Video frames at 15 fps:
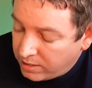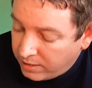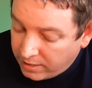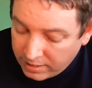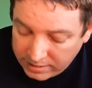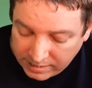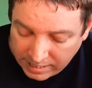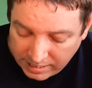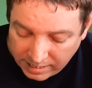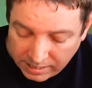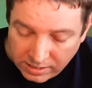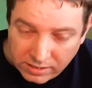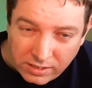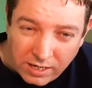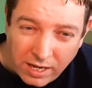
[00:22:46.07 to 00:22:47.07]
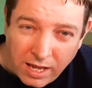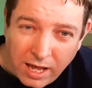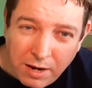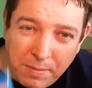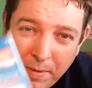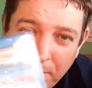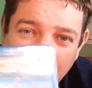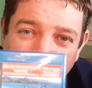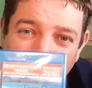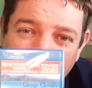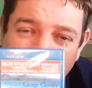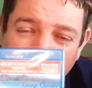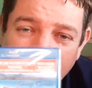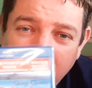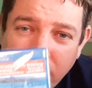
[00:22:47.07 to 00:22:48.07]
The Descendants. I remember
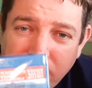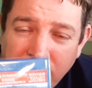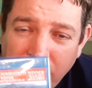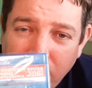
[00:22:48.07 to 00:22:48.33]
watching this and